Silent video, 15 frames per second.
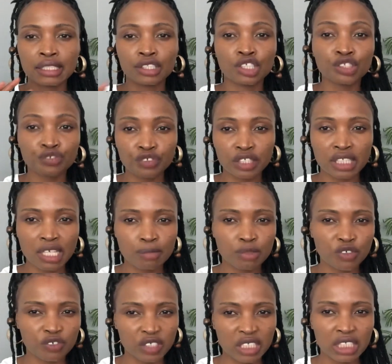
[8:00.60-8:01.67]
different types
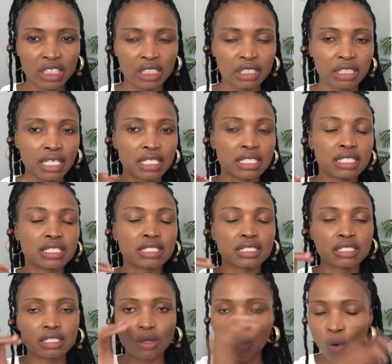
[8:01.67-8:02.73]
of t-shirts and it's
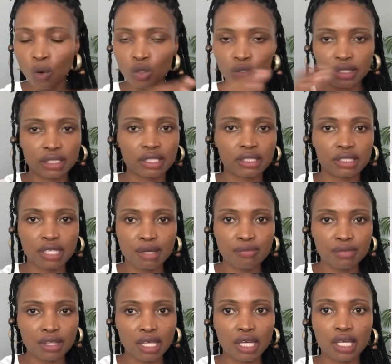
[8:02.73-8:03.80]
always the same
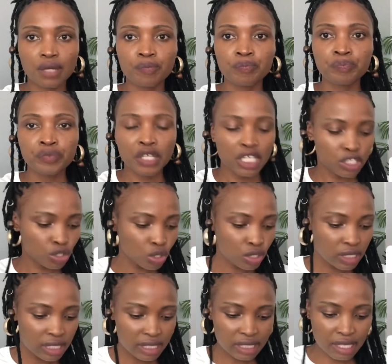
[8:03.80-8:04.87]
thing. It's
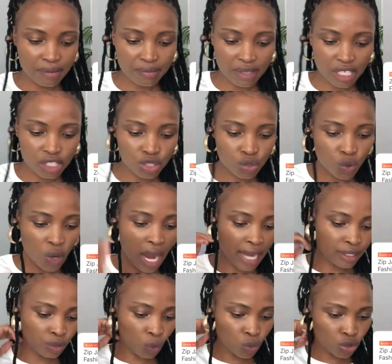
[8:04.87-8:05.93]
always the same thing, so I
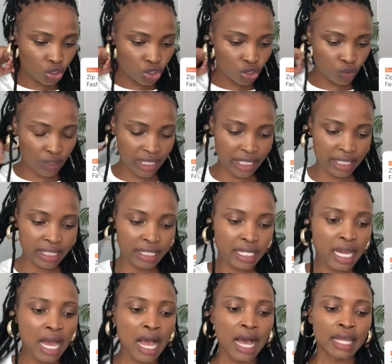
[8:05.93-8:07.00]
don't really
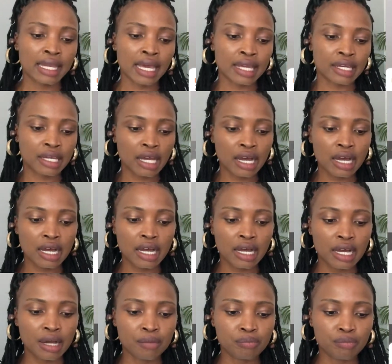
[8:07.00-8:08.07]
like
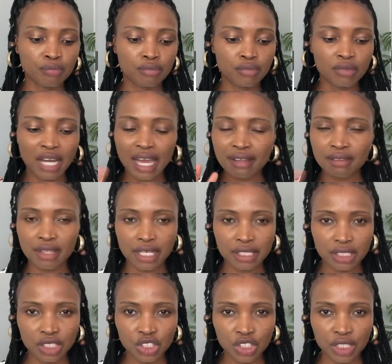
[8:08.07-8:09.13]
their
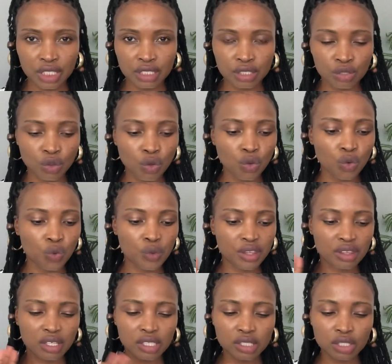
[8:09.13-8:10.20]
t-shirts. So with
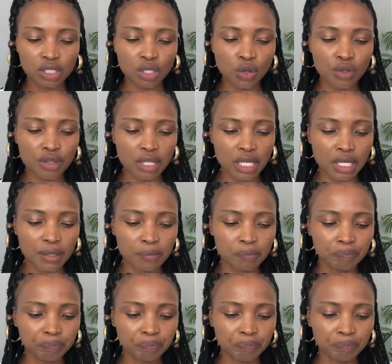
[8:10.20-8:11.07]
this clothing